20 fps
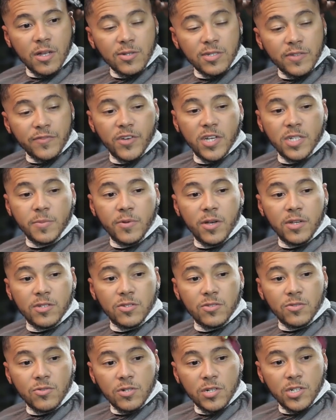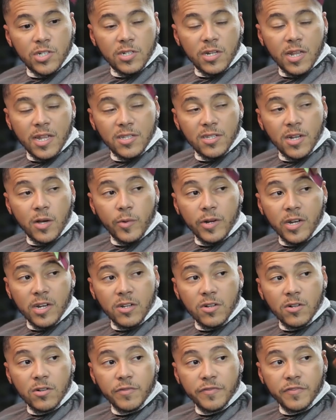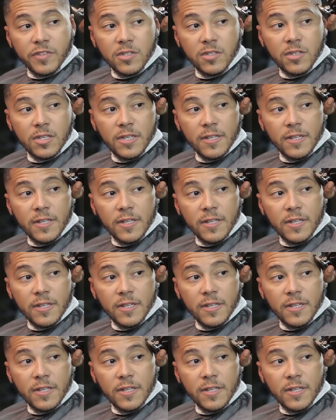I was the first person to audition. I ended up winning the whole thing.